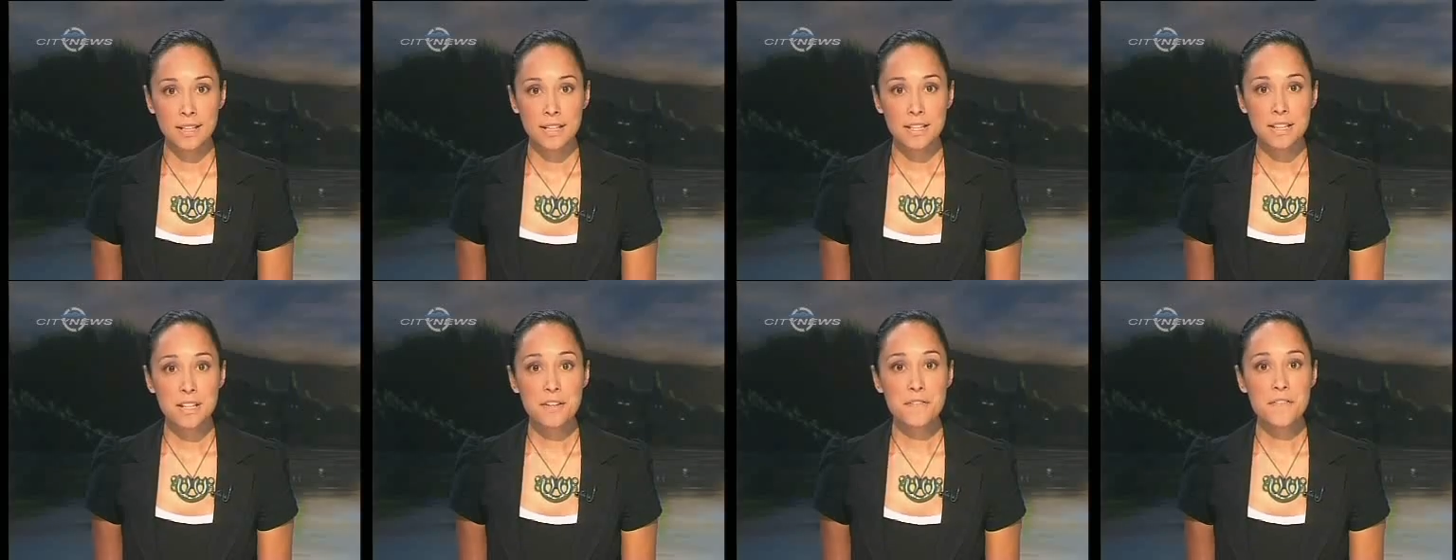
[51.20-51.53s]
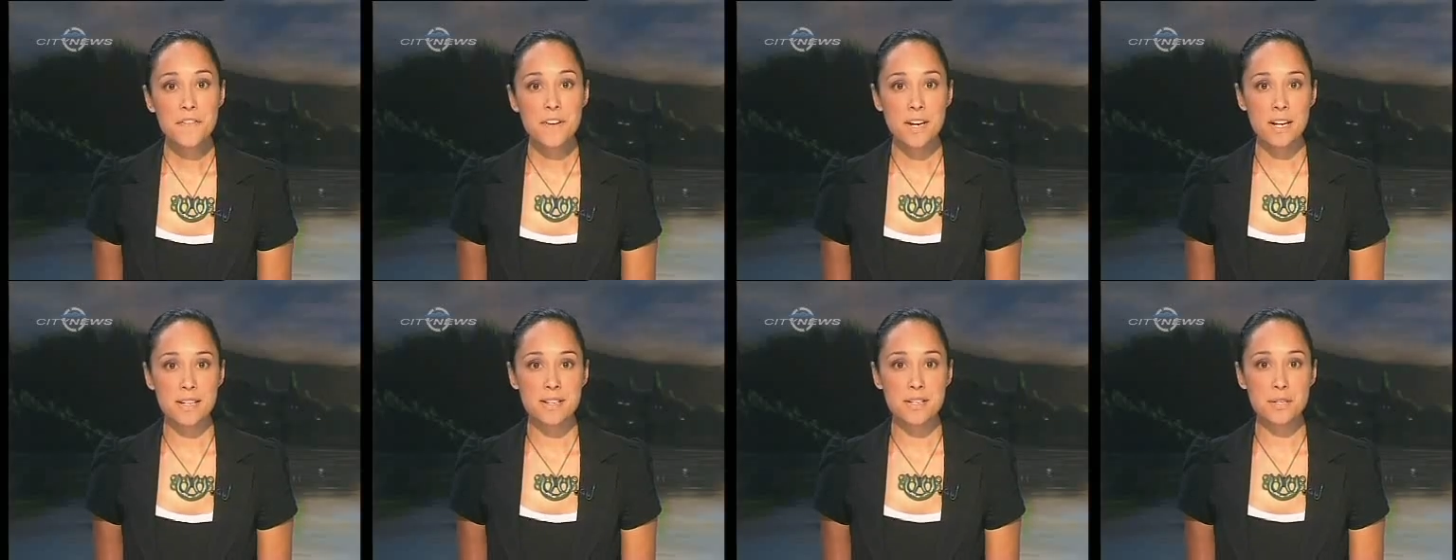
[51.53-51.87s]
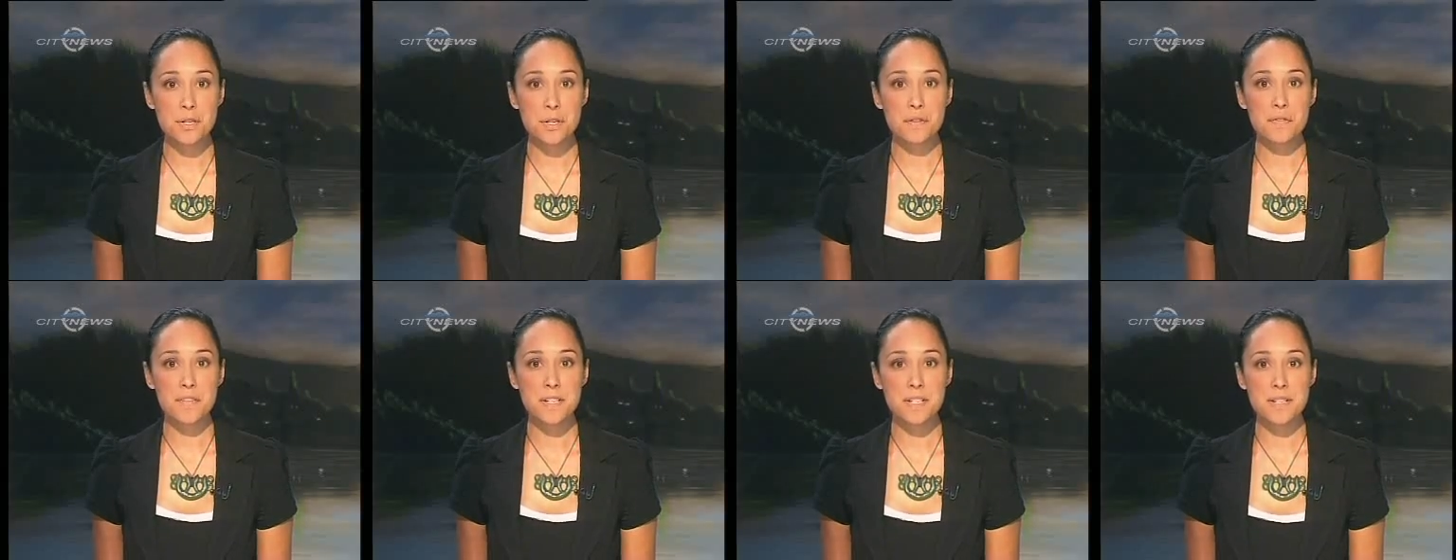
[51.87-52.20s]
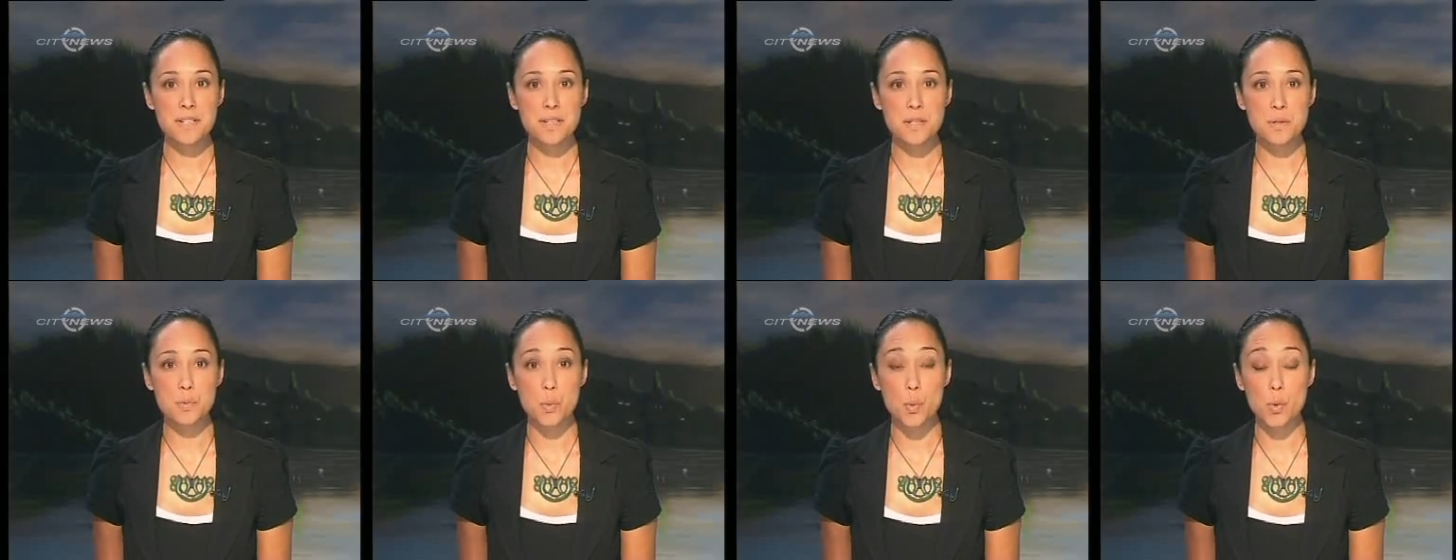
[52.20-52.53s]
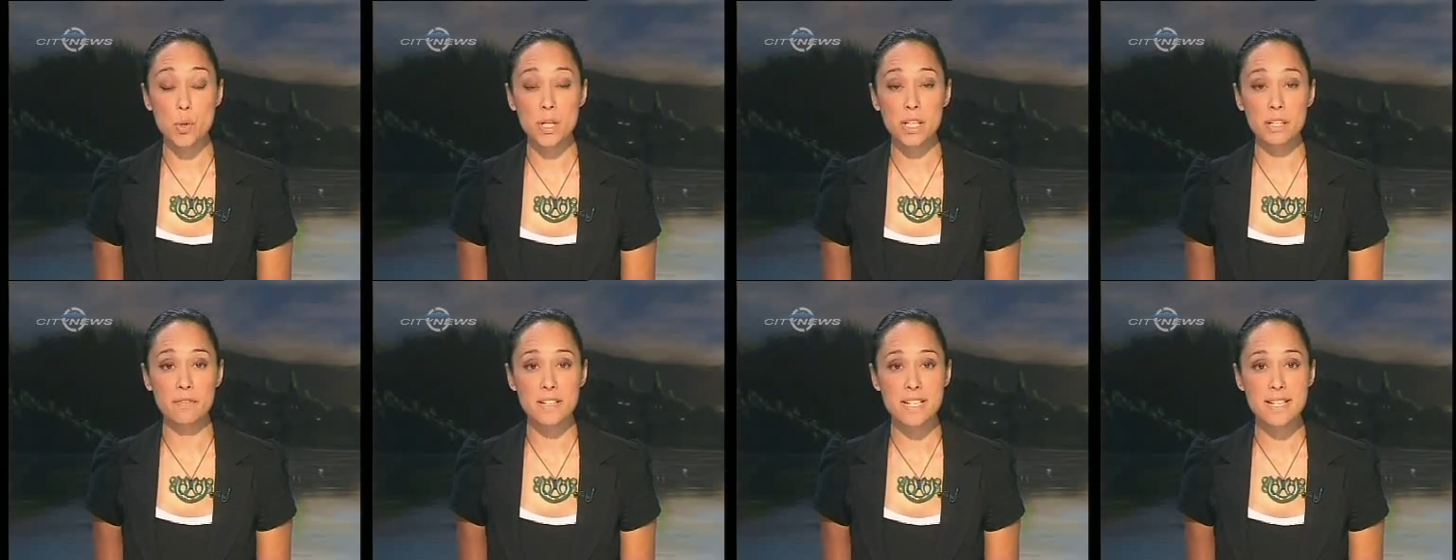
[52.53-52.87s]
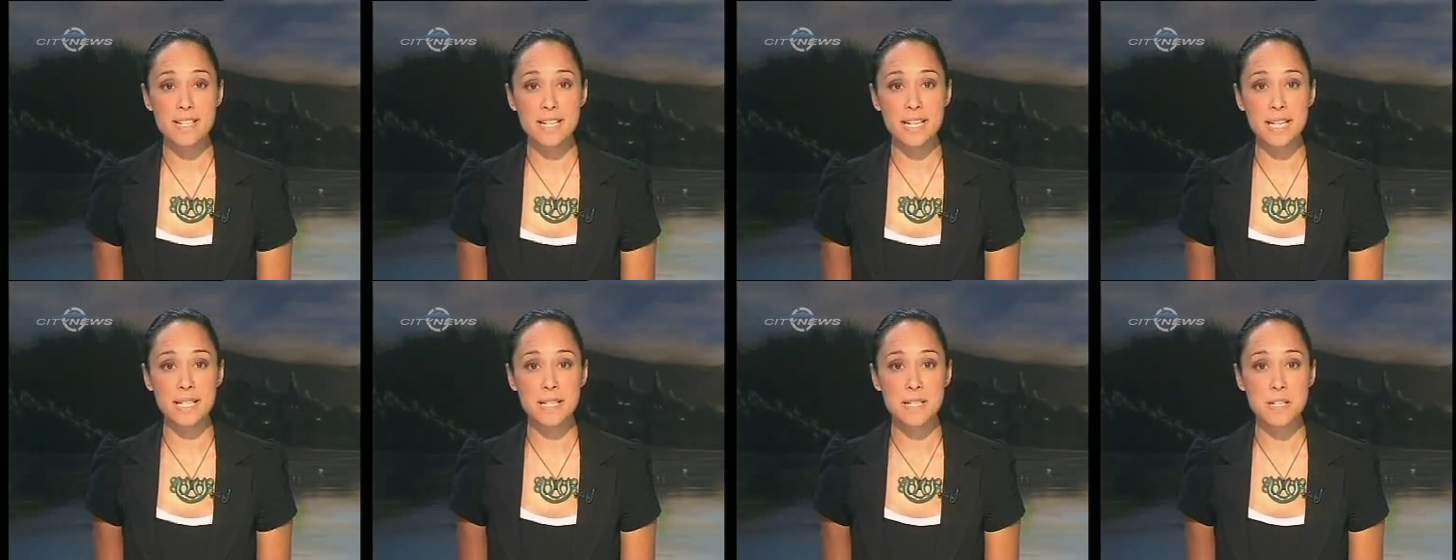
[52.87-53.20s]
The fire service is warning
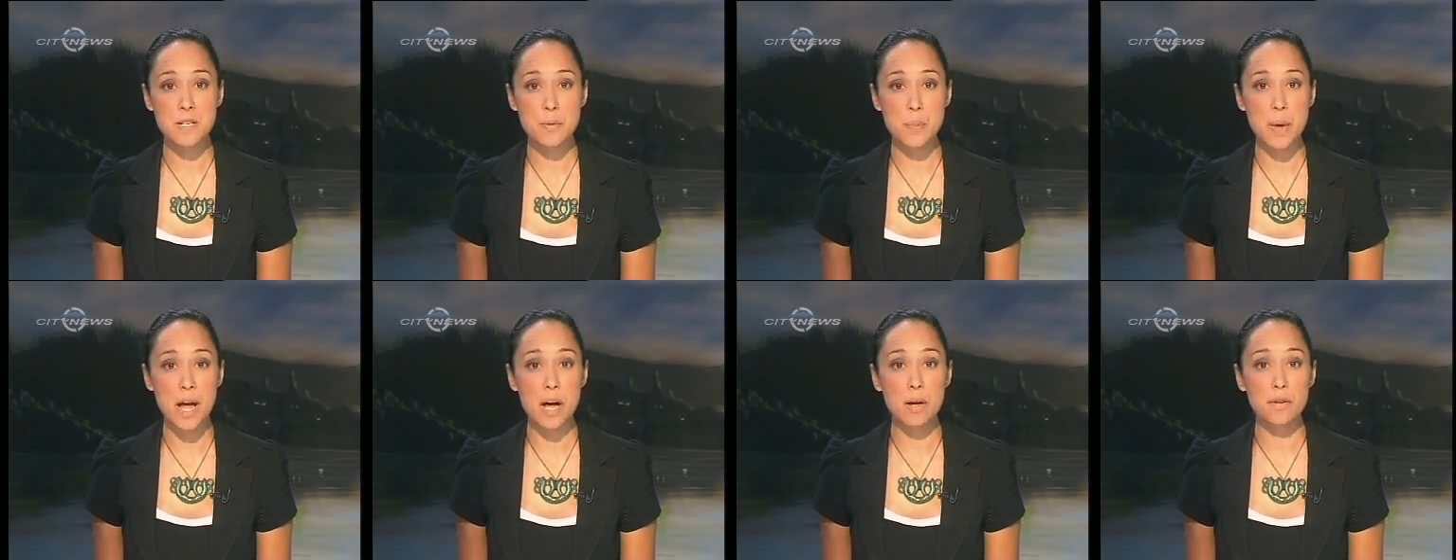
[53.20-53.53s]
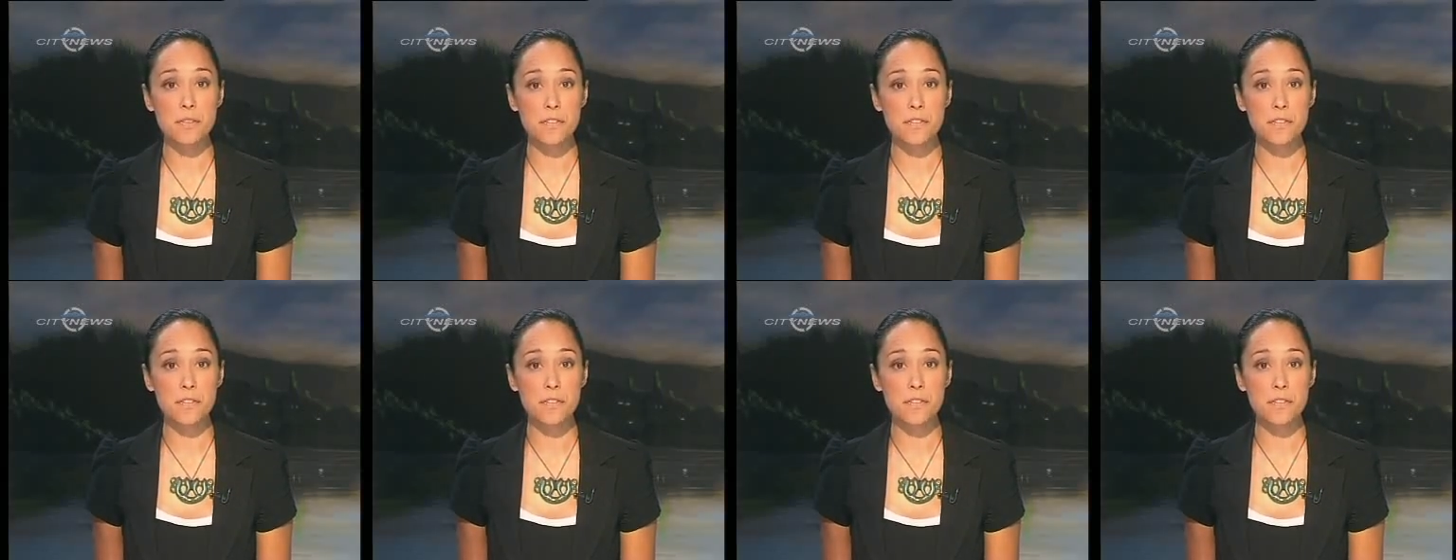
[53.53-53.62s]
residents about